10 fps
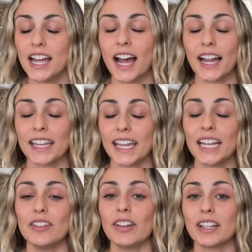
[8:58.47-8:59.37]
I
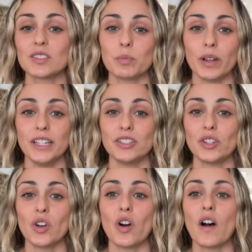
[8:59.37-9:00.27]
can't even explain to
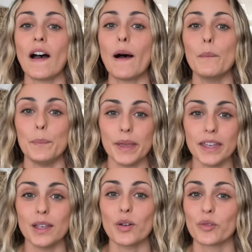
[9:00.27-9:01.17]
y'all how
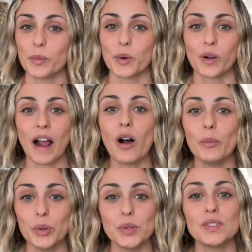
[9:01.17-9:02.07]
big of a morale
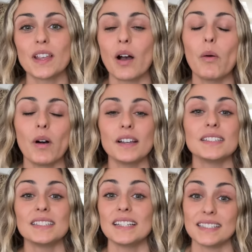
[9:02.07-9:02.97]
boost that
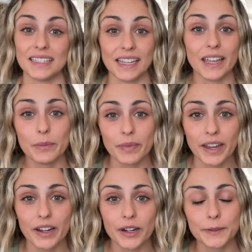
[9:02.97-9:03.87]
was to see him
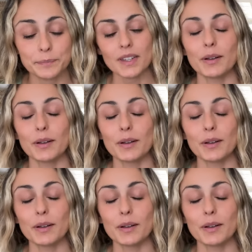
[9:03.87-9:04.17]
there.